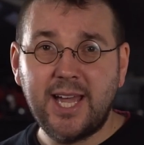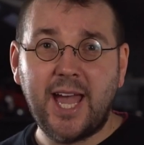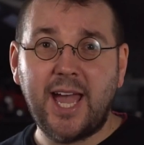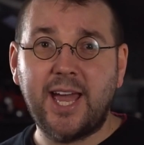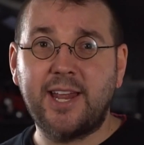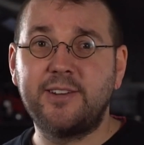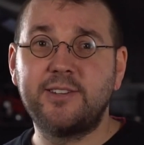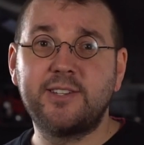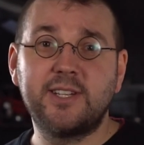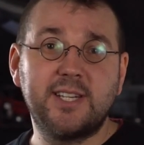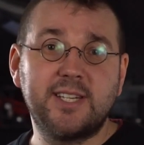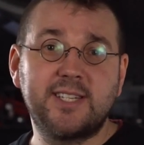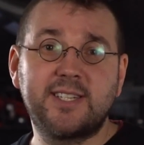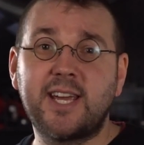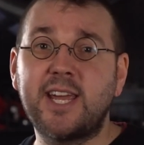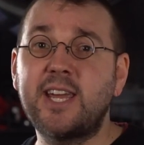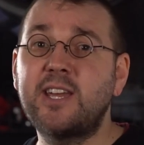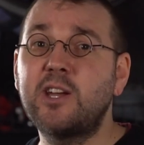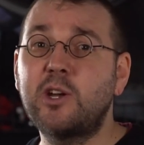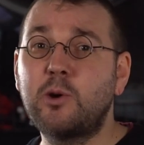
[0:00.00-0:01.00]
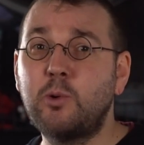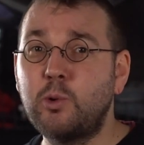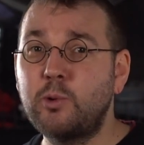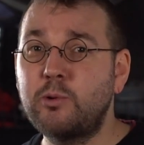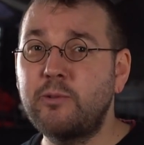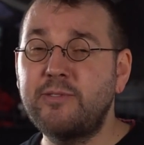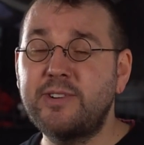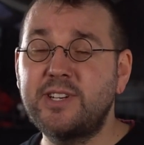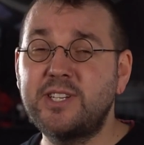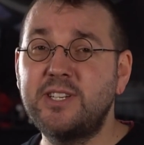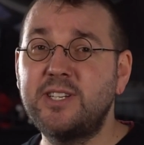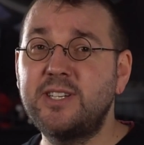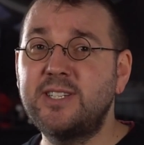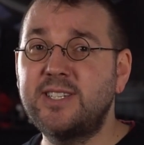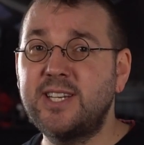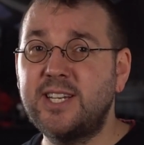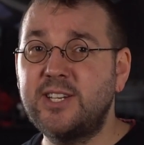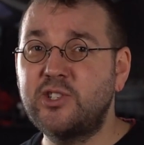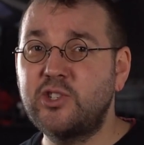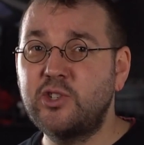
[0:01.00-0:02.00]
and take a quarter of a turn
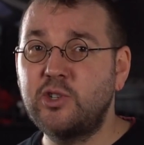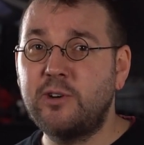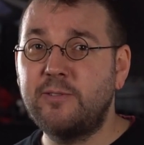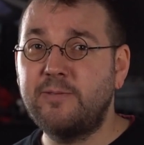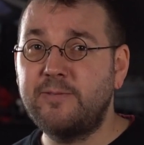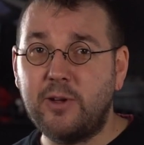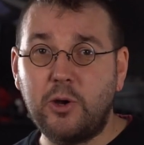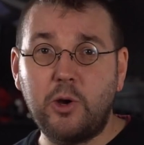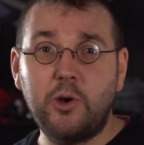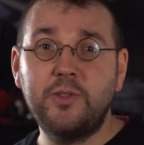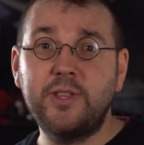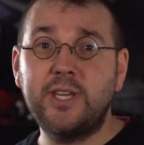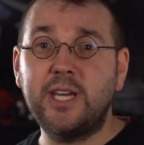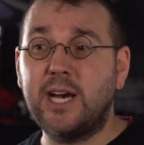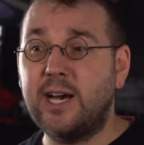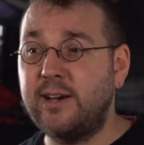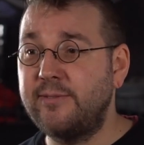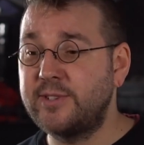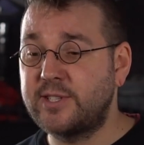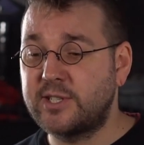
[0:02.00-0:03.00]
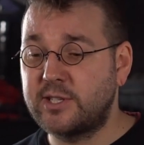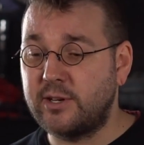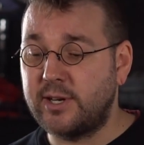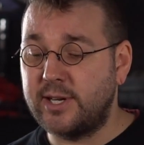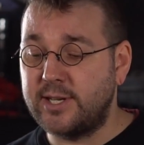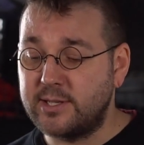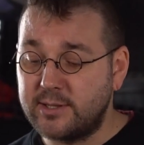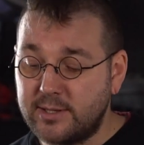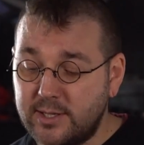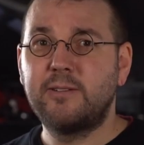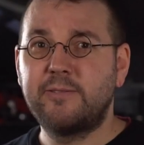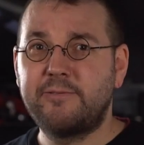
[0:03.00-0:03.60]
tension off on the other side.